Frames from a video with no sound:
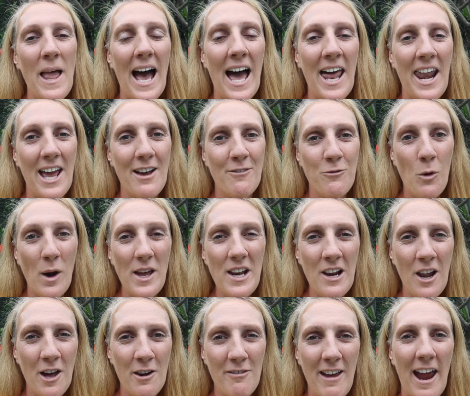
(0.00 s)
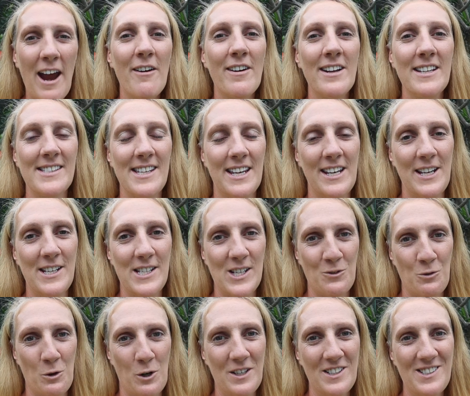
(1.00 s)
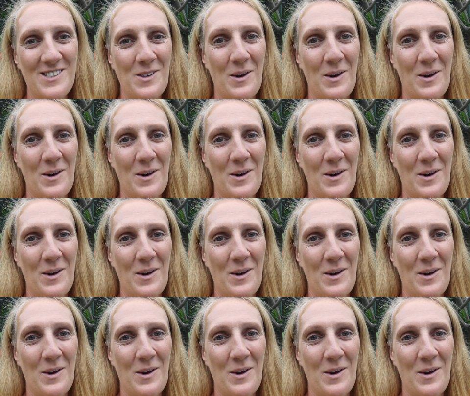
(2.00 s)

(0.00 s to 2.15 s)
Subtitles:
and I have quite a lot of errands I need to run.